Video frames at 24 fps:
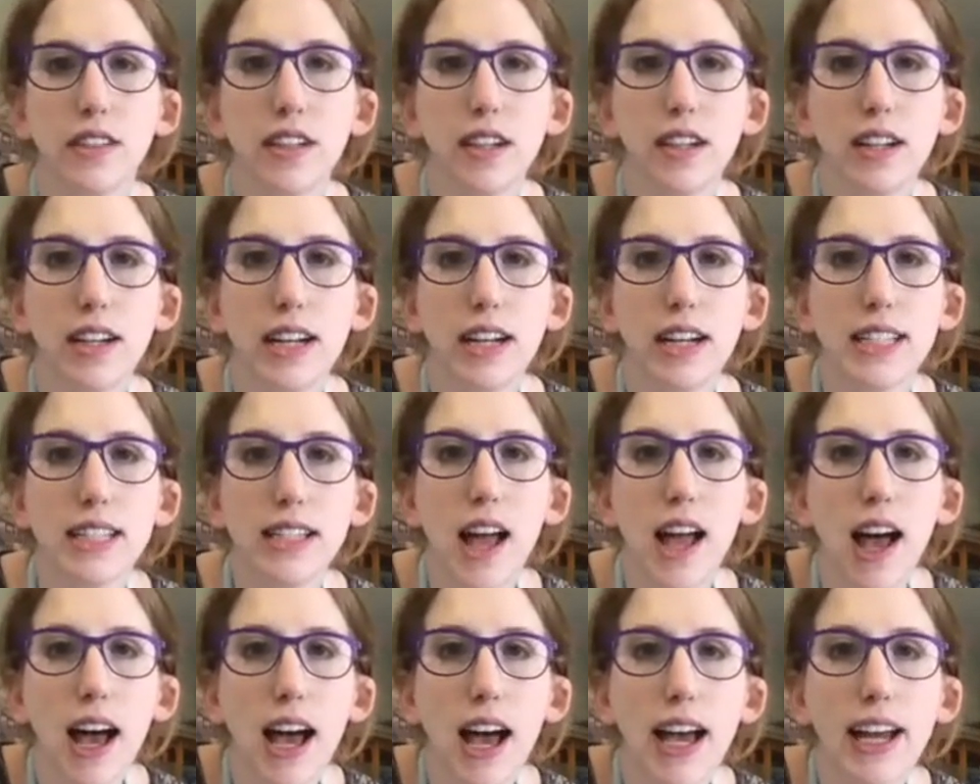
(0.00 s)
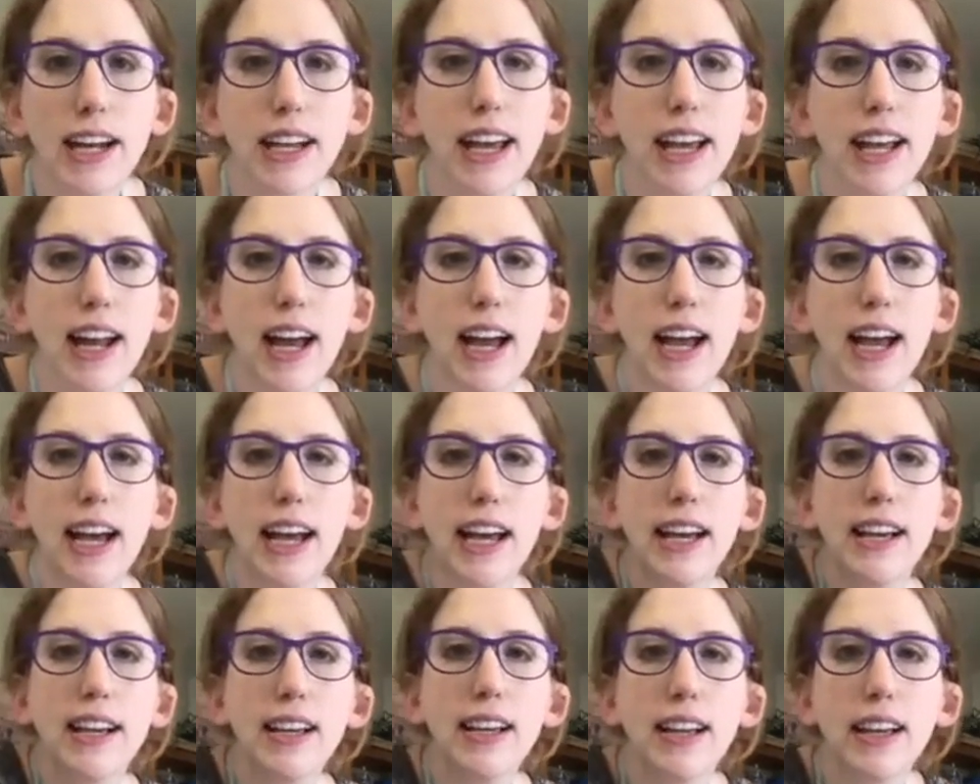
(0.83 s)
It's not.
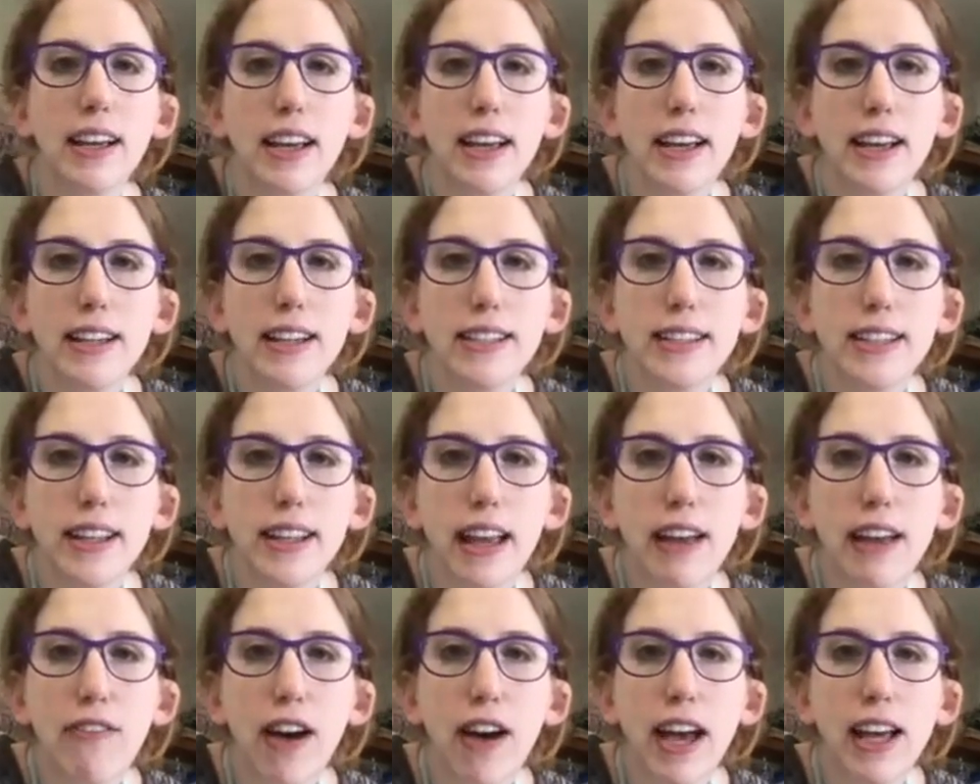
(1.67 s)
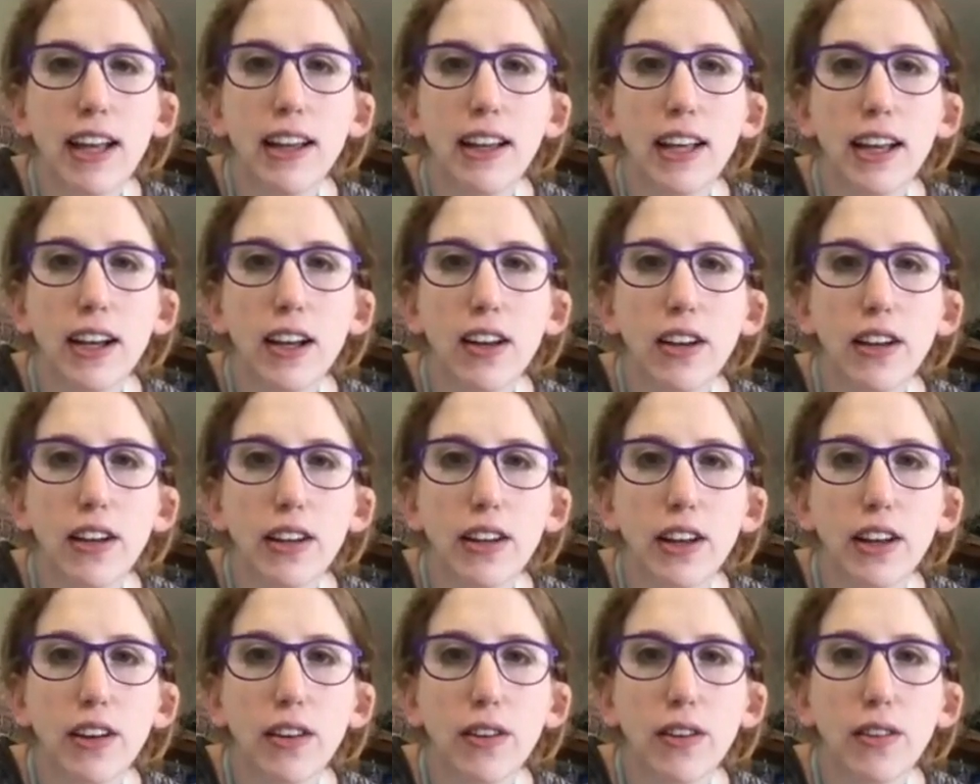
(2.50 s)
If I click on
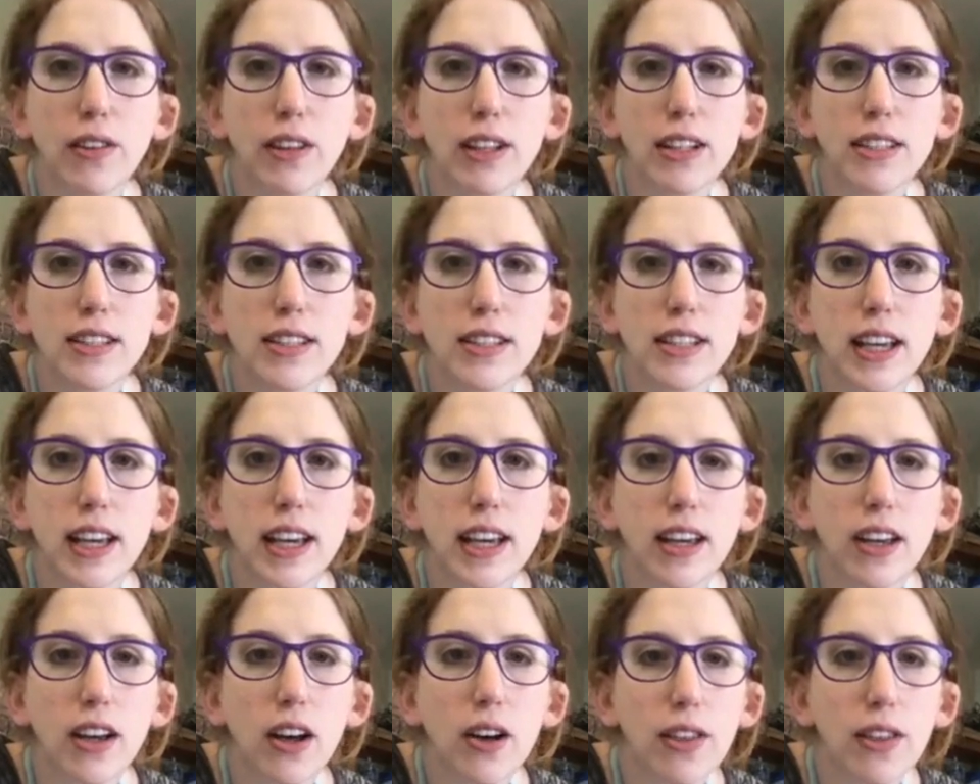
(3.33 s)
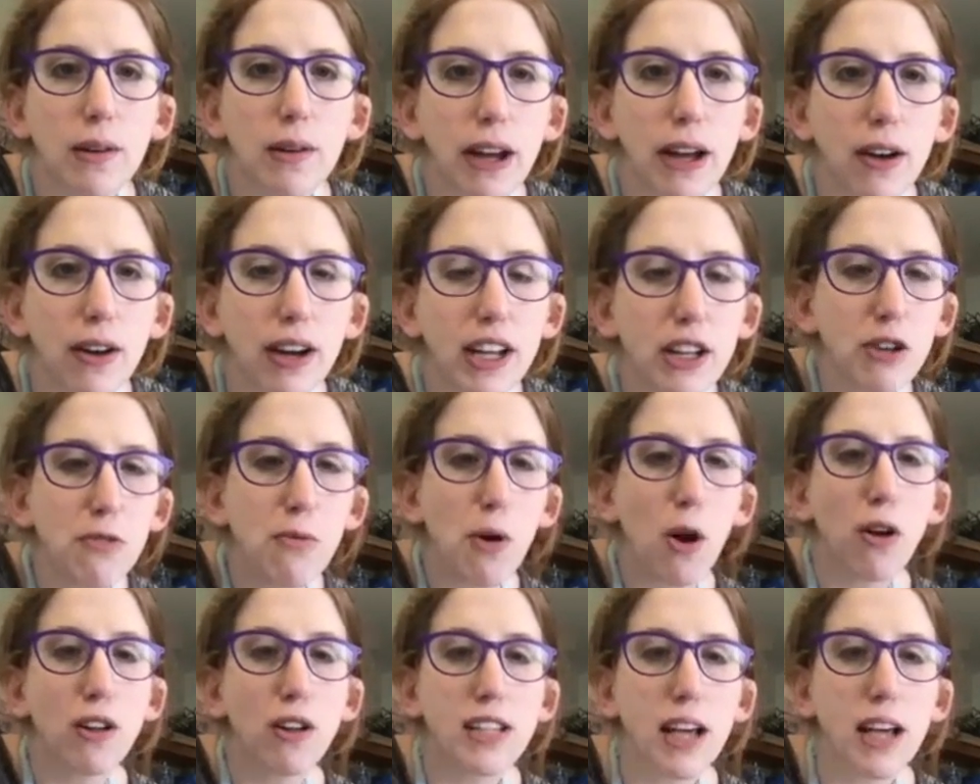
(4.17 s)
you, let's see. Oh, there we go. Can you
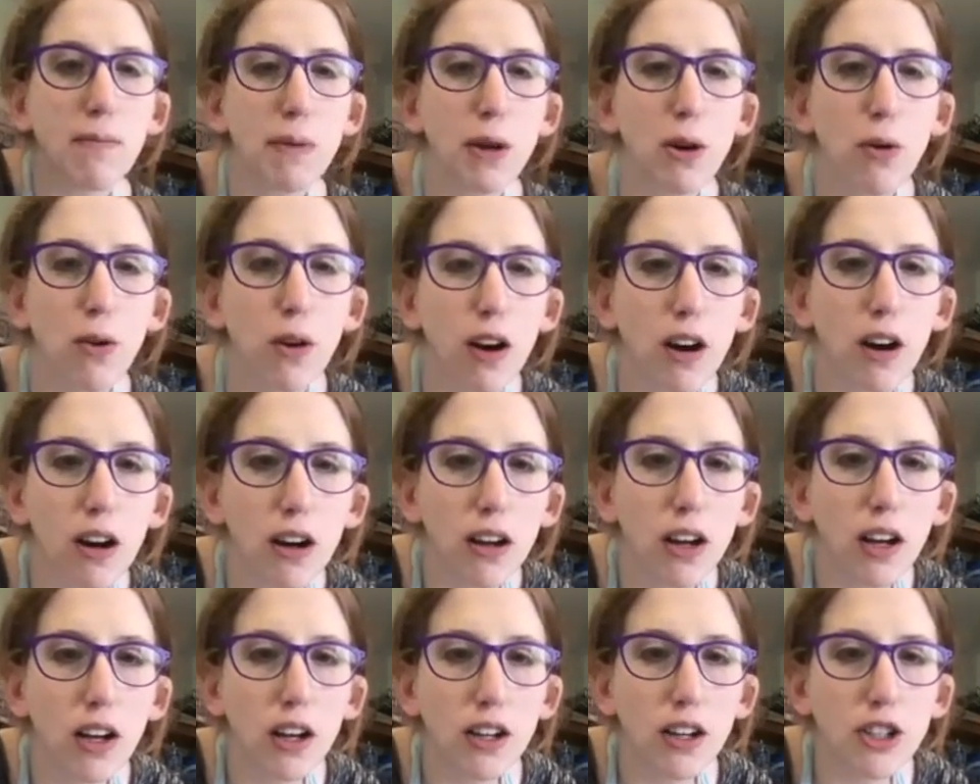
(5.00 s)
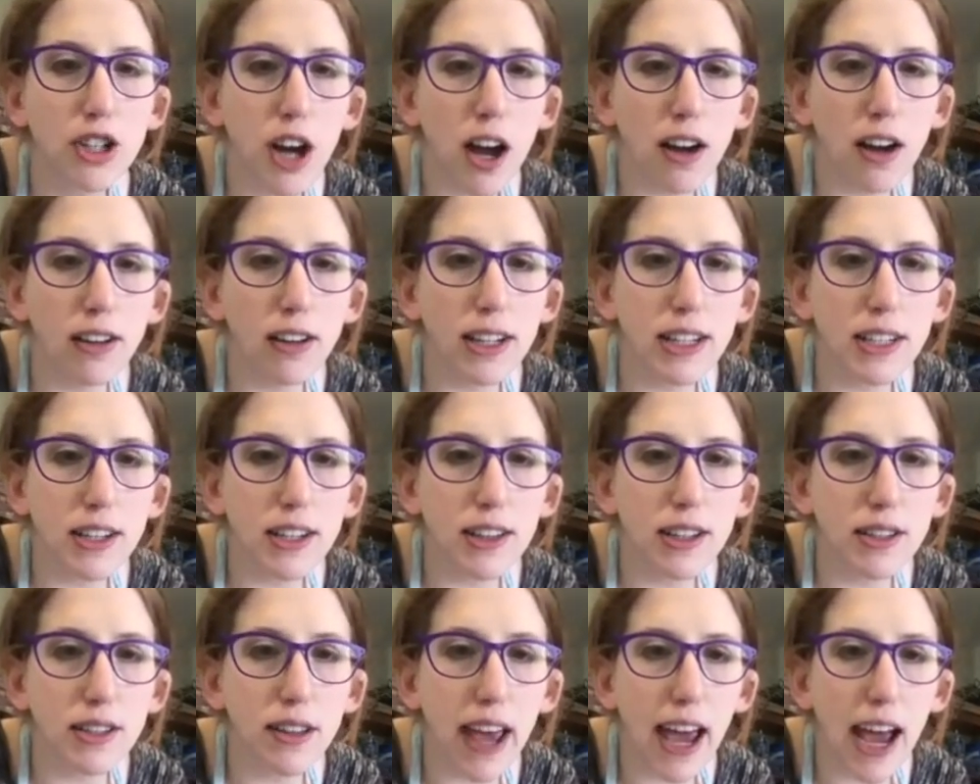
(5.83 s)
hold up your chocolate to
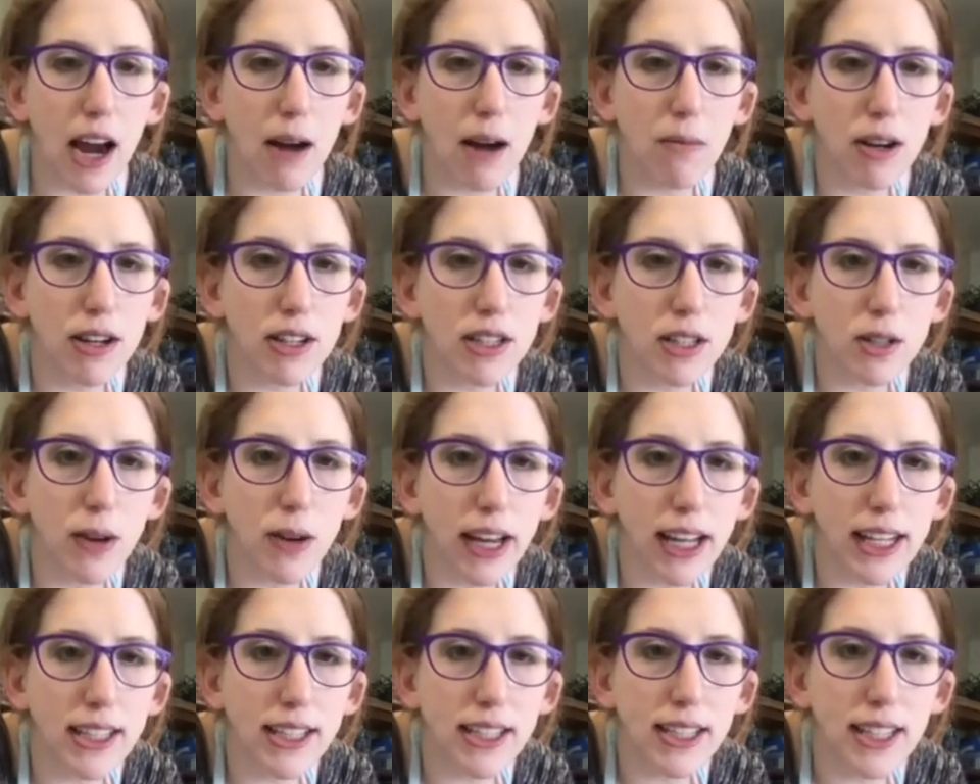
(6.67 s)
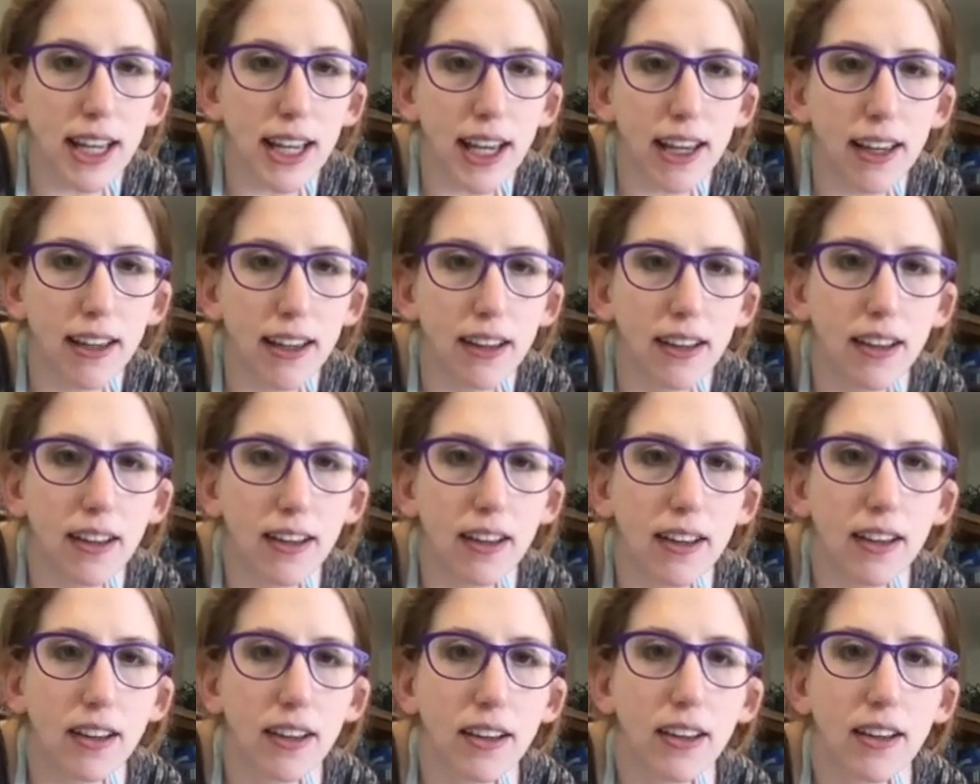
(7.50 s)
this camera so I can see?
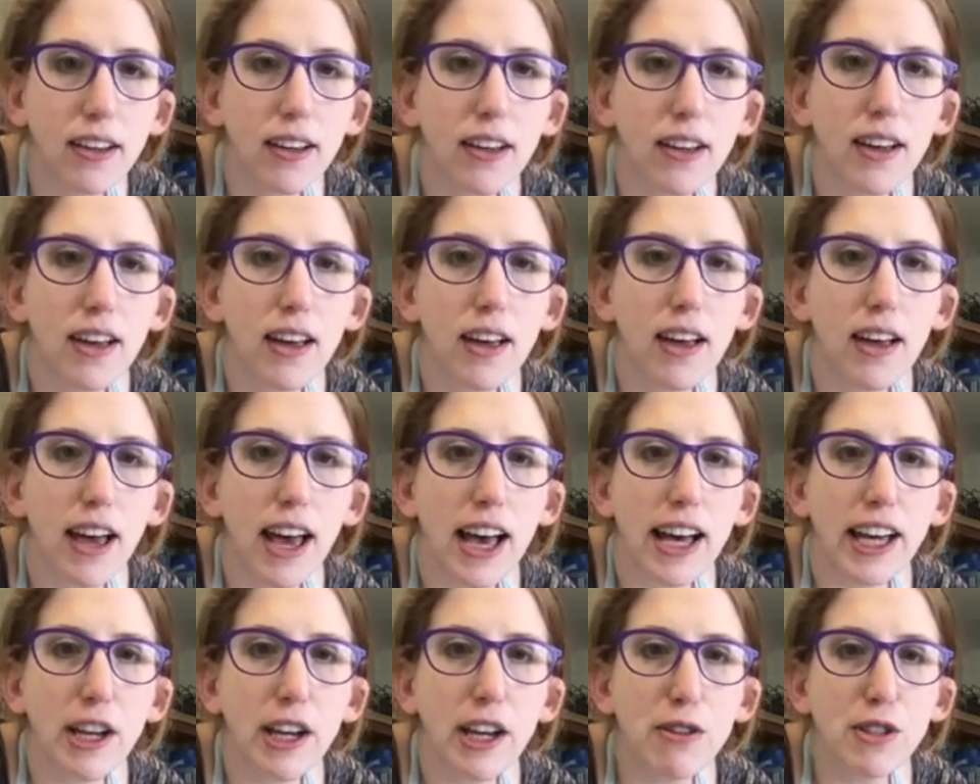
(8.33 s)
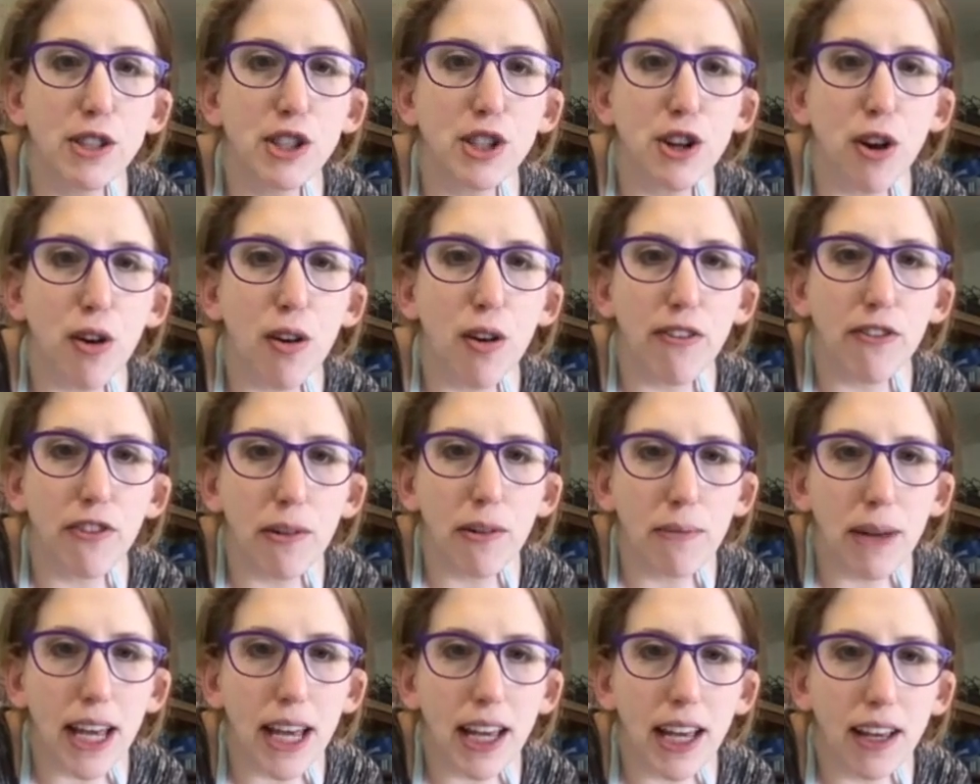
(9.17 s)
Can you stir it for
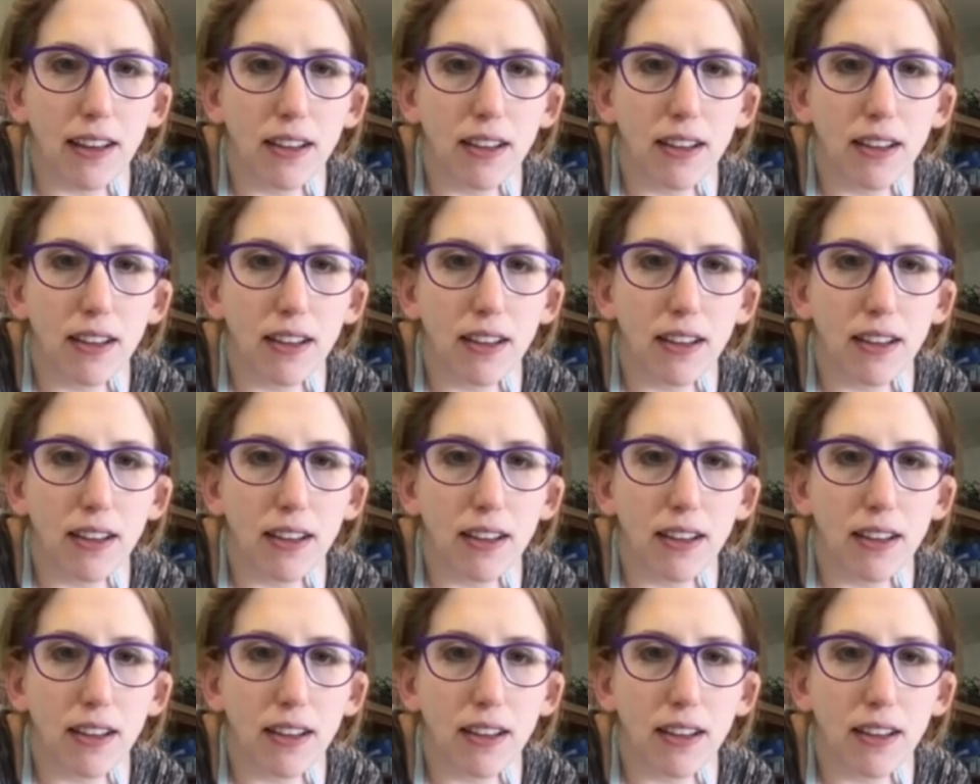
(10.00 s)
me?